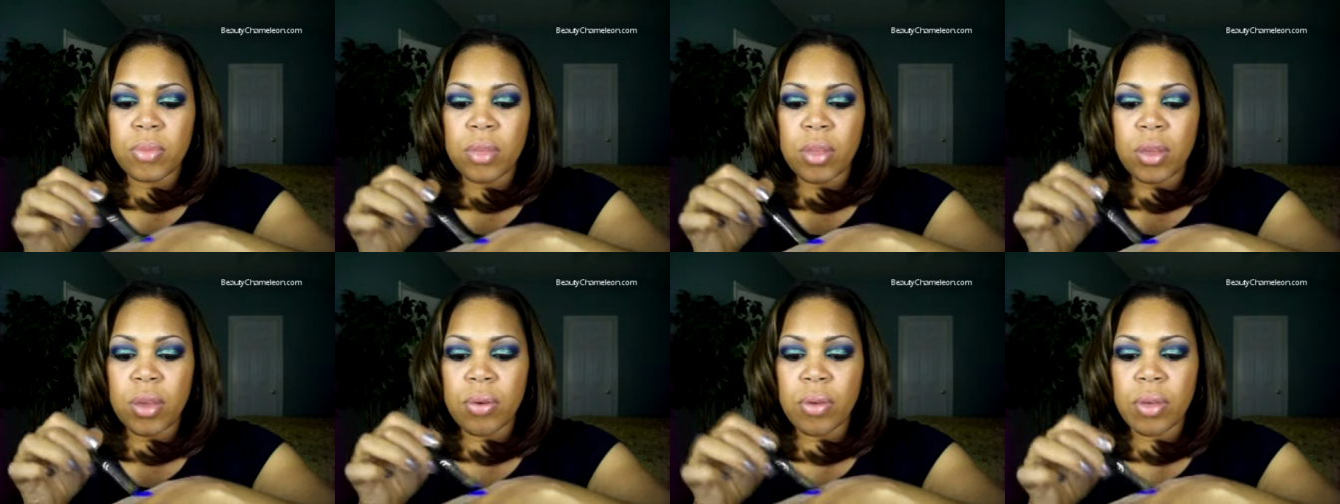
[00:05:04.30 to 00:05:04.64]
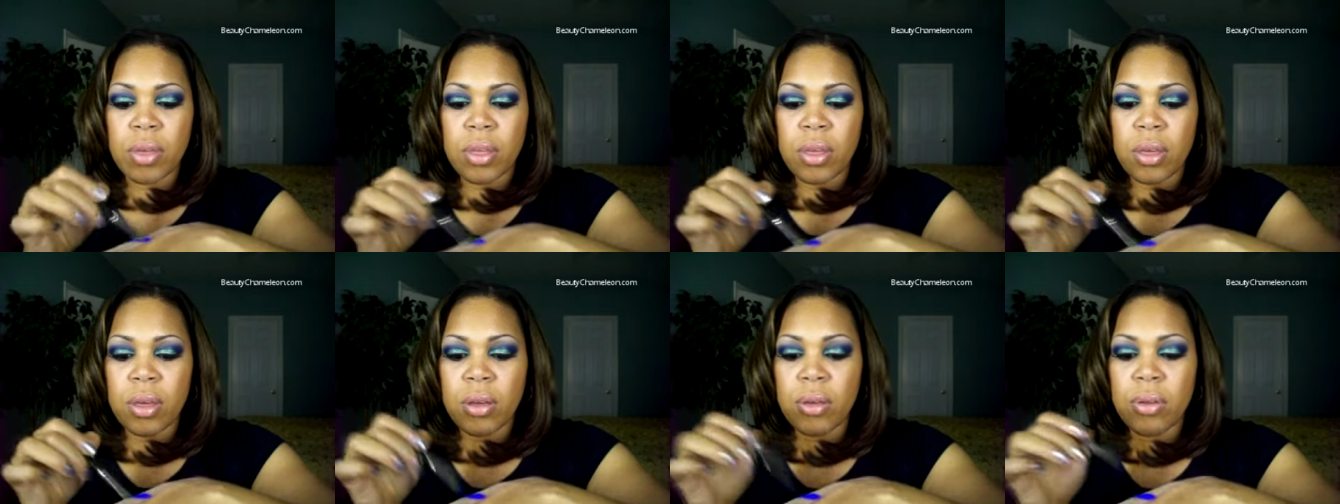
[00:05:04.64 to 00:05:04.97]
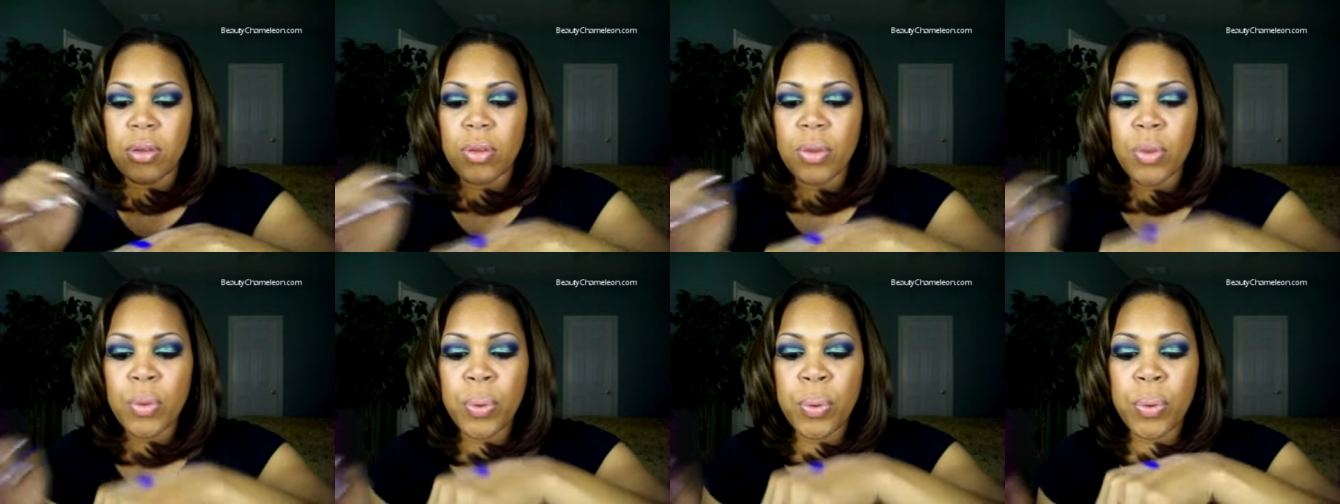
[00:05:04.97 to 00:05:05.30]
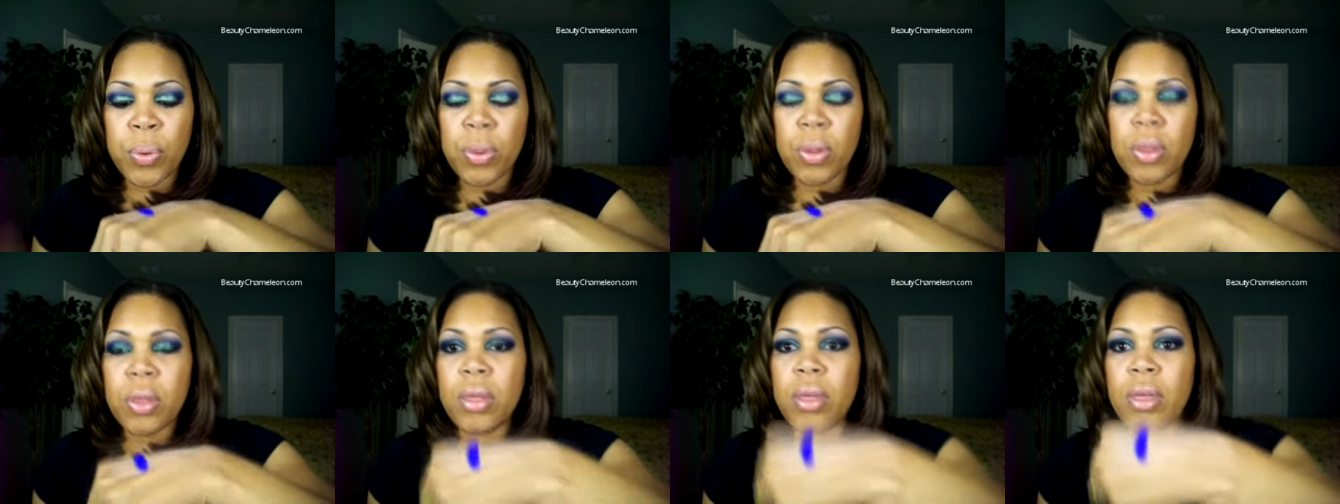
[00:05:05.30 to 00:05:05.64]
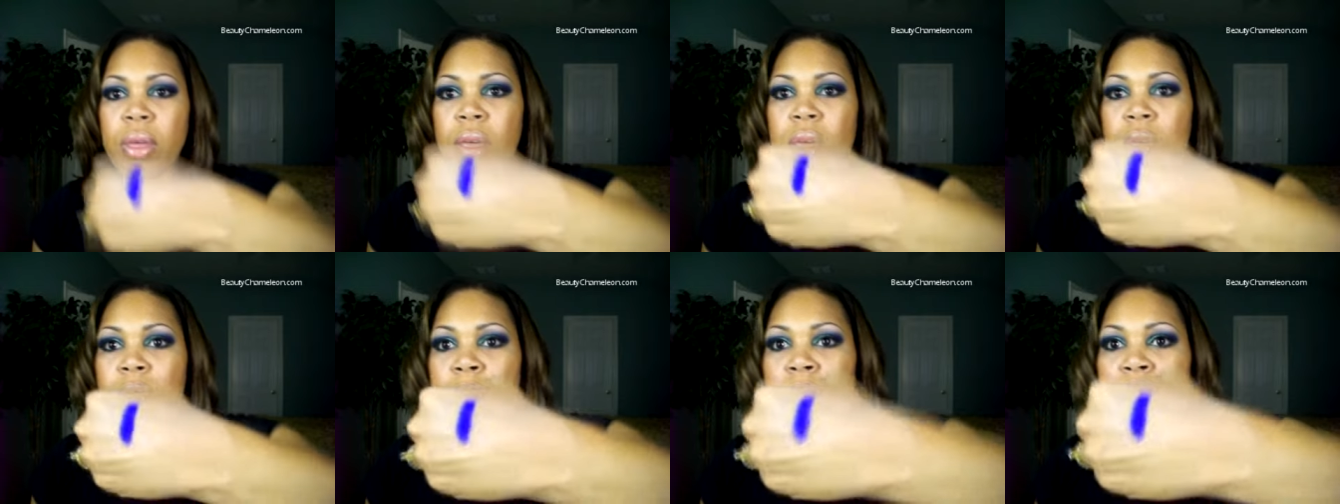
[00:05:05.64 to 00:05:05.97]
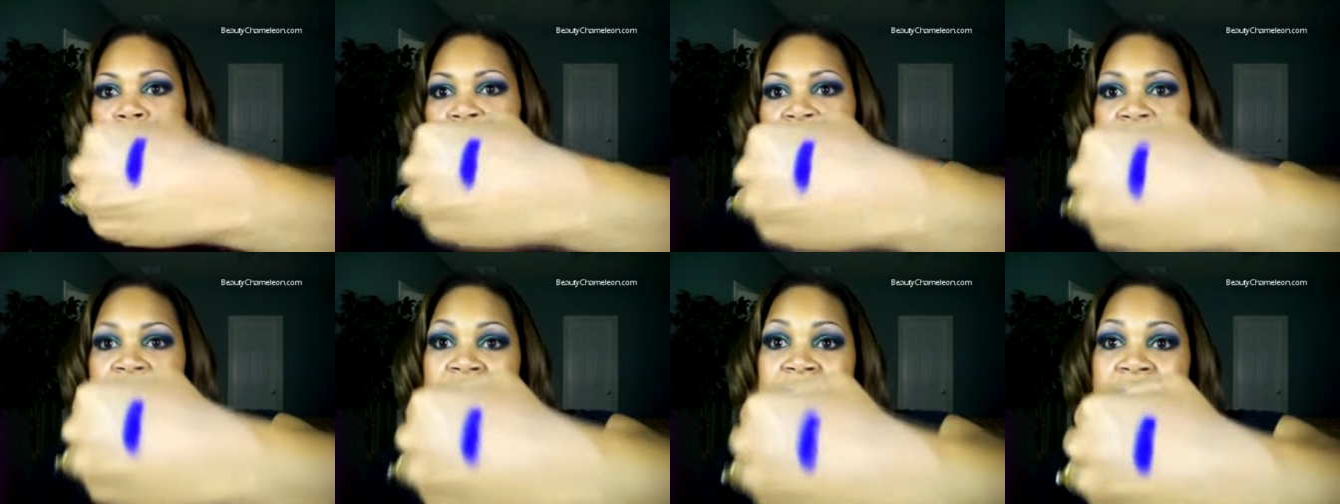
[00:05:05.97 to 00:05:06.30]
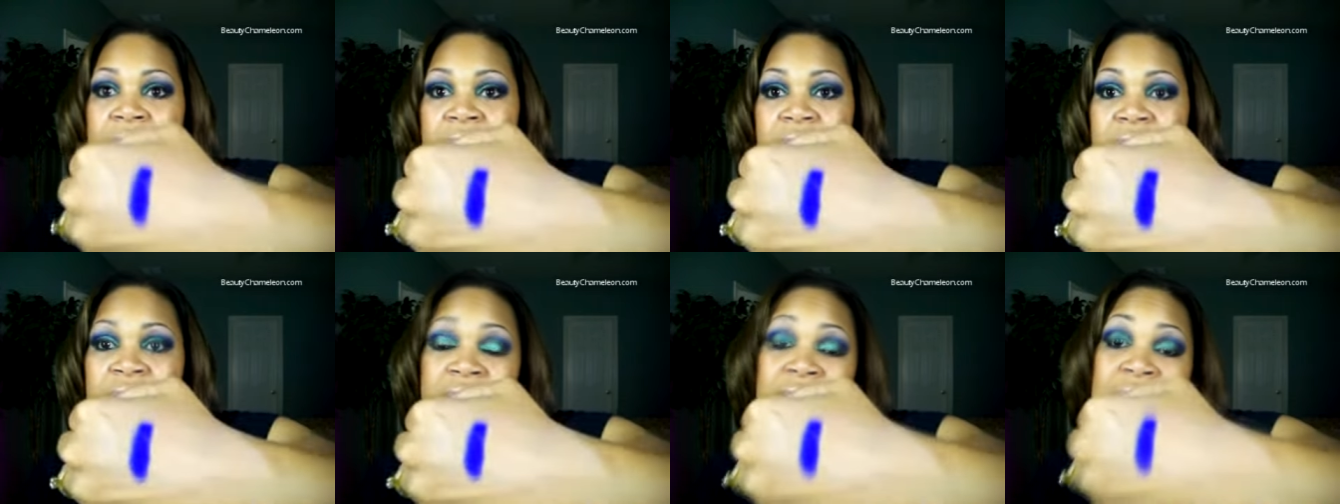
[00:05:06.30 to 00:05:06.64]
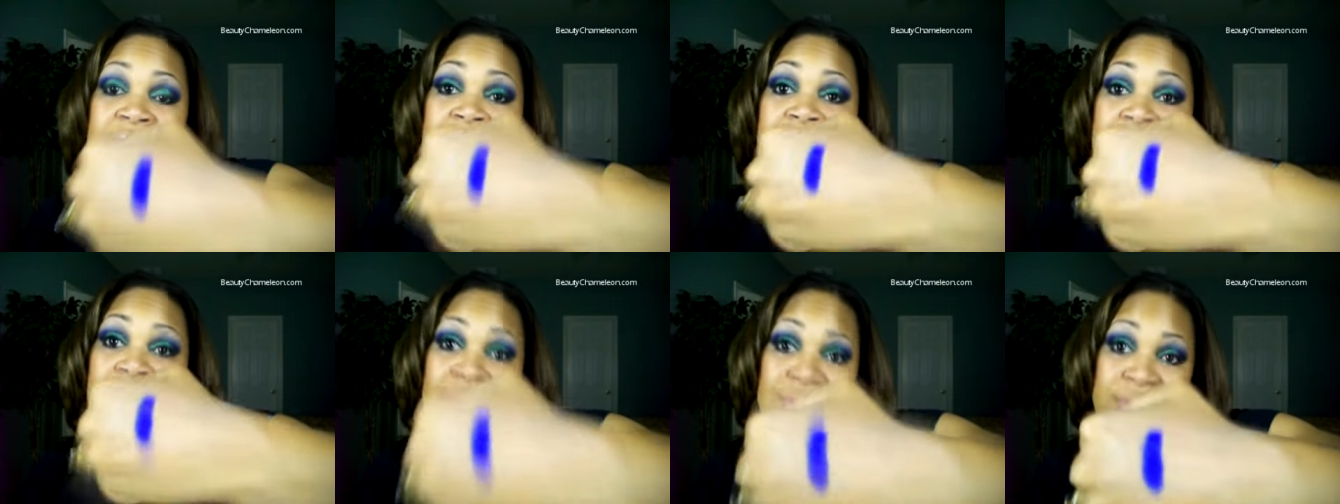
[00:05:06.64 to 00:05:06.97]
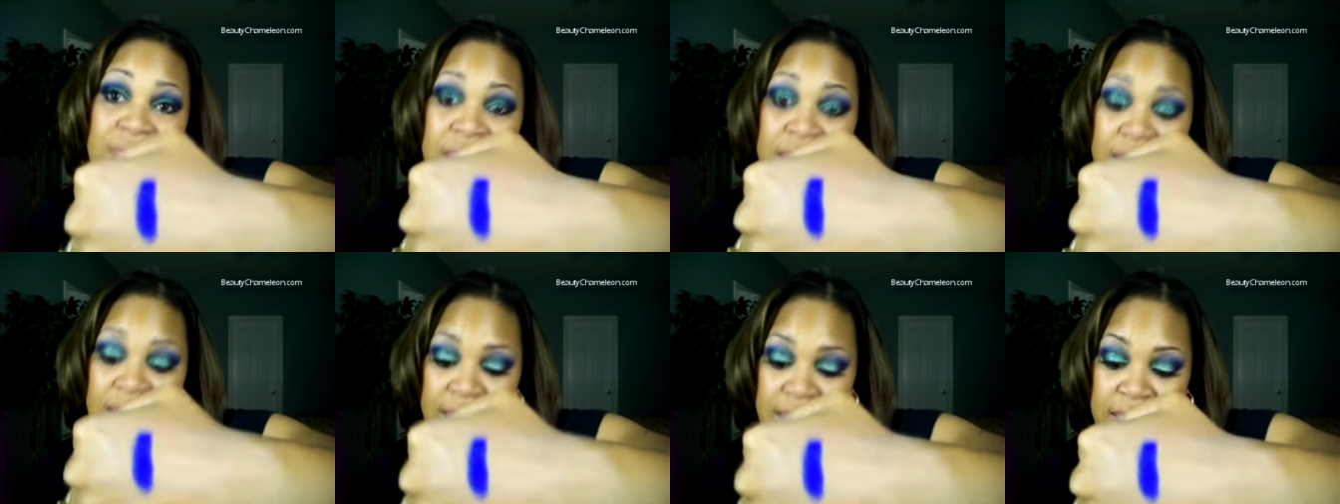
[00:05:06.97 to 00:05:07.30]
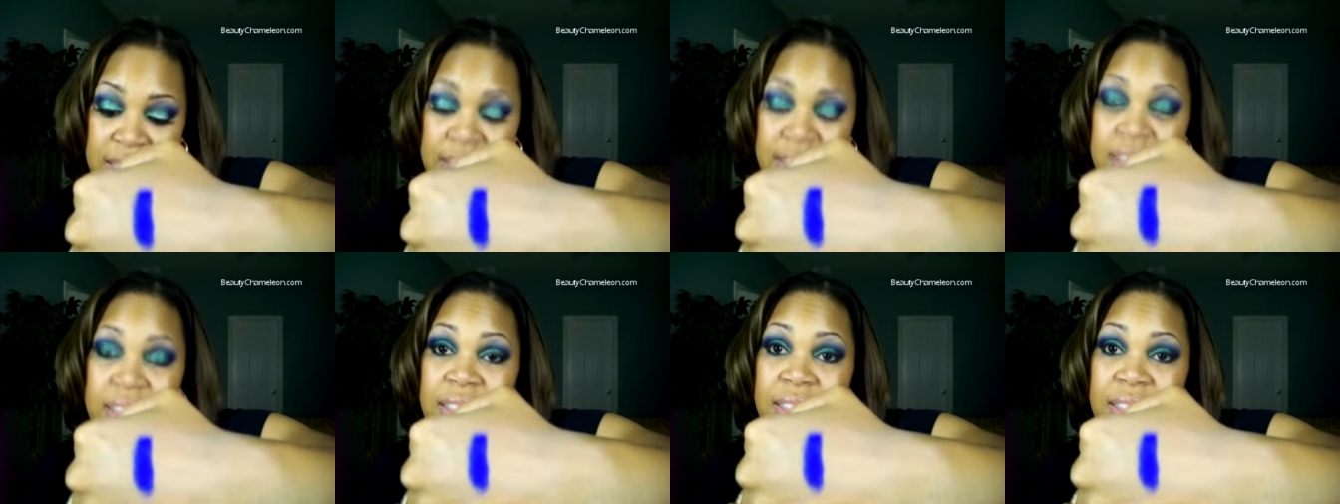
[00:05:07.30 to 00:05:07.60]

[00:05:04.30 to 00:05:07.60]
There we go. But that is Infinity